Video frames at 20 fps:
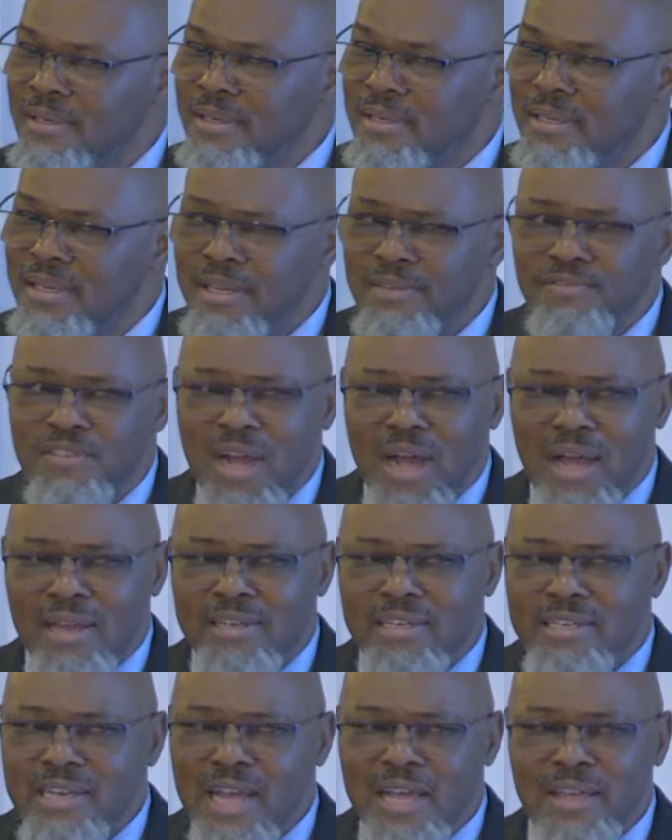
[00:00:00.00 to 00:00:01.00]
If God
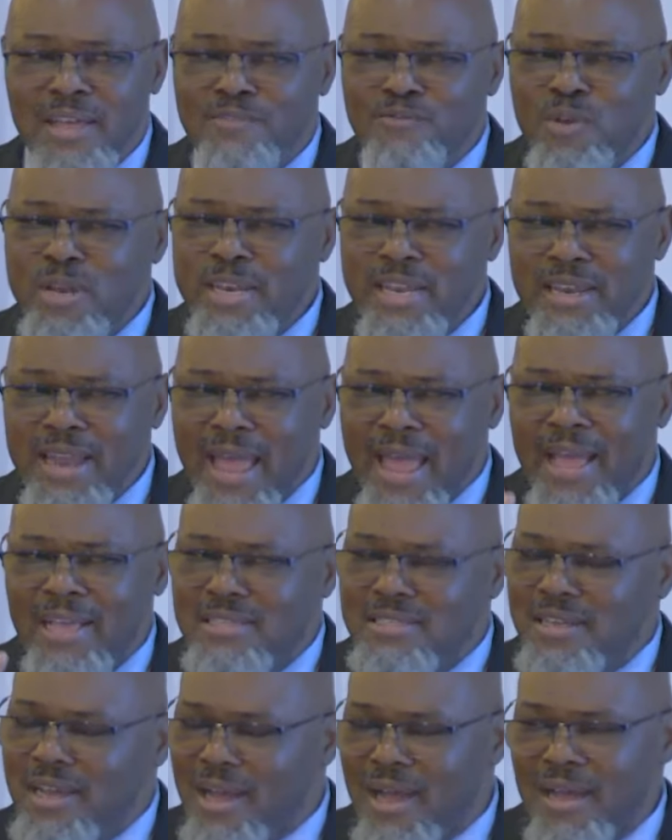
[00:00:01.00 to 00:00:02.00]
did not, if we didn't
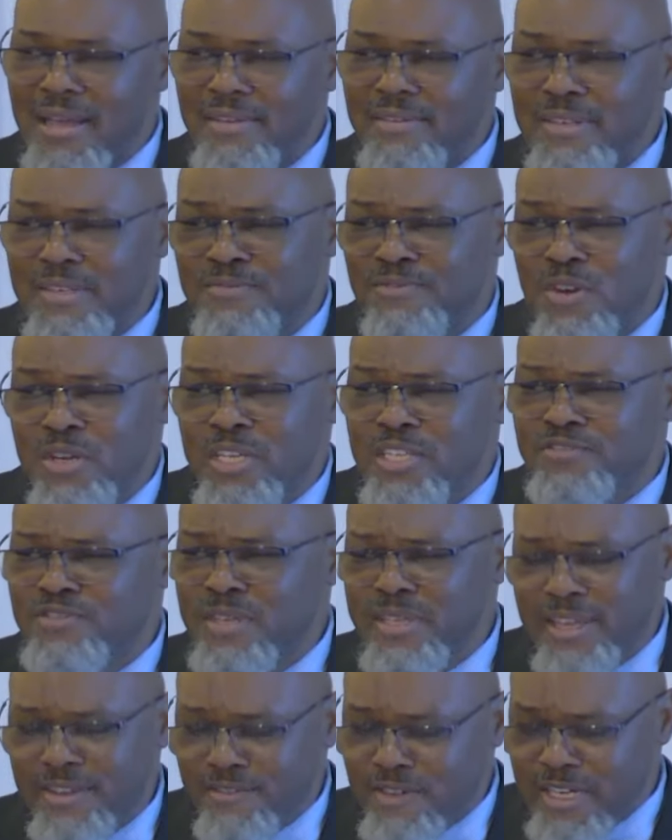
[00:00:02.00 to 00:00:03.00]
ask God for his
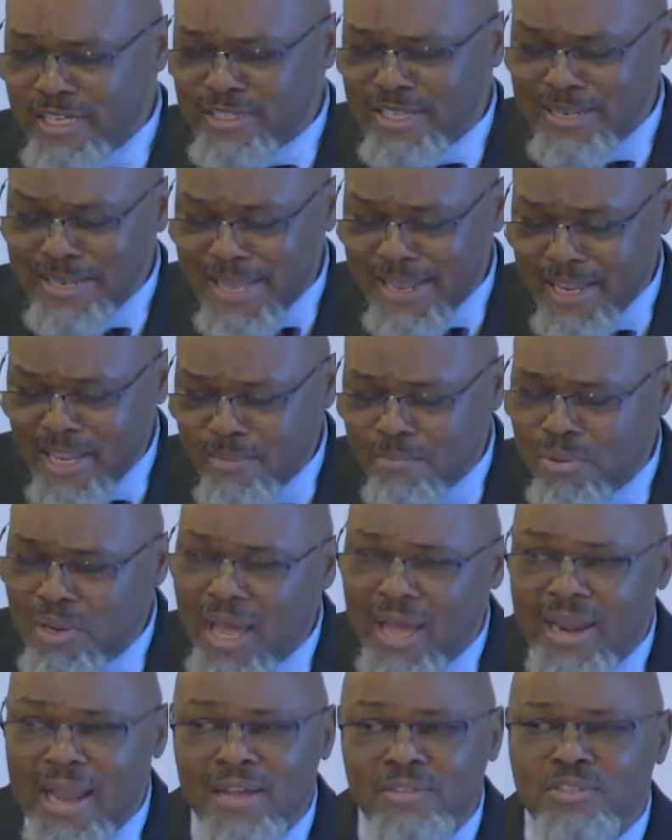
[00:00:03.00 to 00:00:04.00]
forgiveness, that he
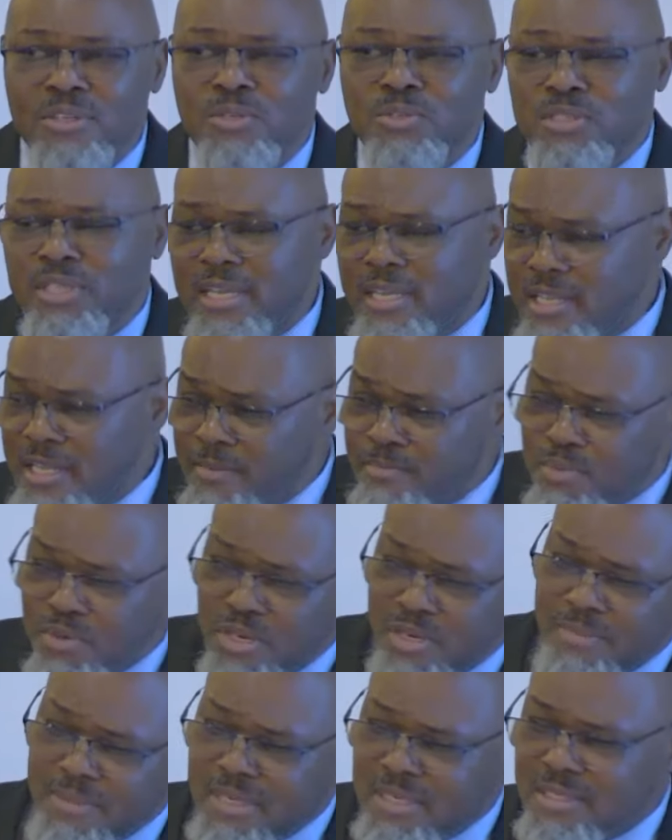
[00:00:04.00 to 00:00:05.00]
blot out those things and he
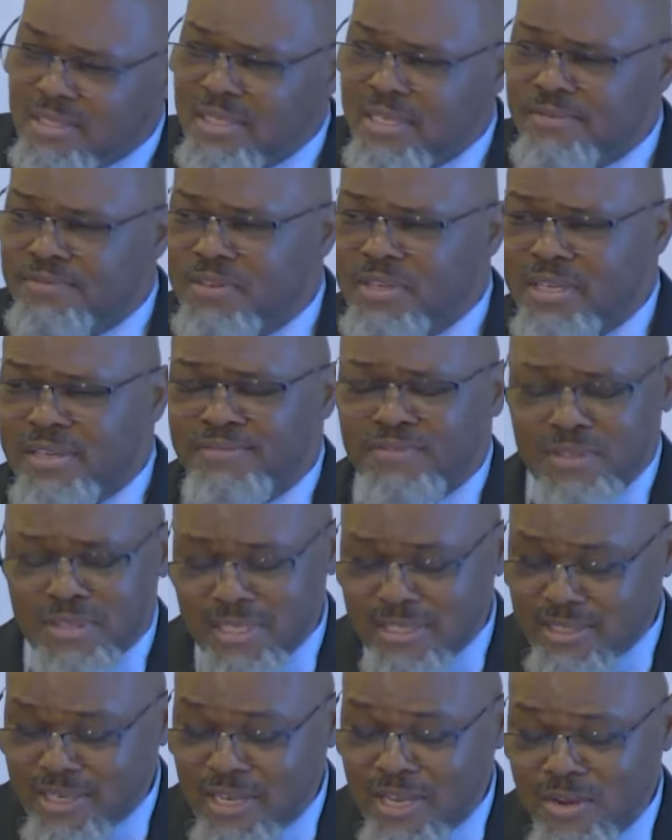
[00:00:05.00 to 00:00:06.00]
put them in the sea of
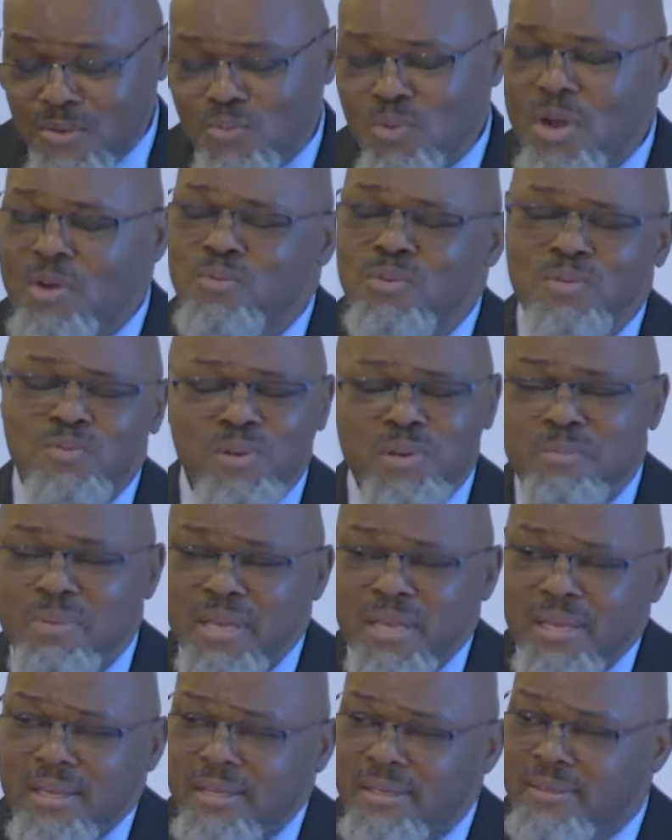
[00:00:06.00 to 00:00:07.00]
forgiveness, where would we
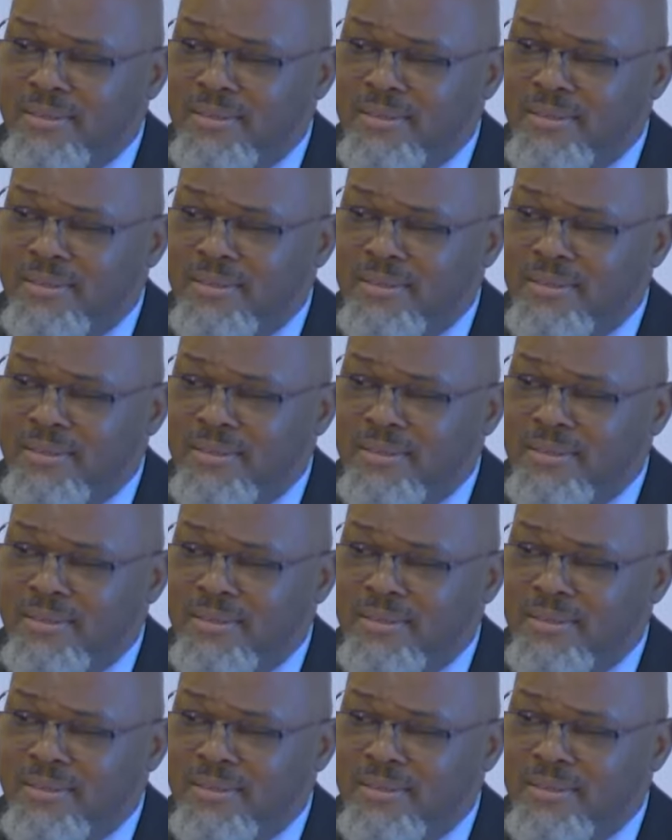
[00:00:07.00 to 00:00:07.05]
be?